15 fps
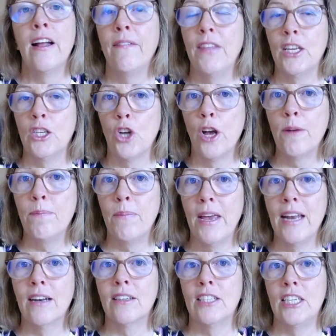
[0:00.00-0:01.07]
There's no
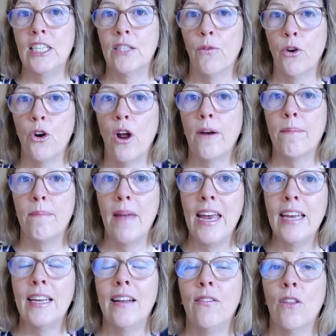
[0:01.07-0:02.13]
penalties for not
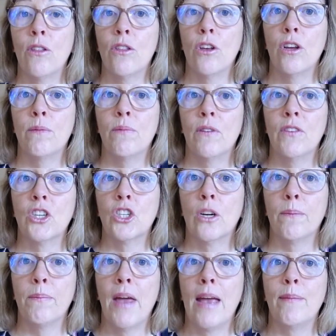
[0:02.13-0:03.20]
making the third
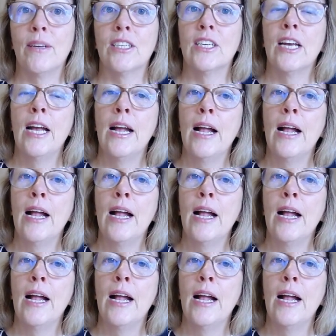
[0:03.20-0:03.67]
provisional payment,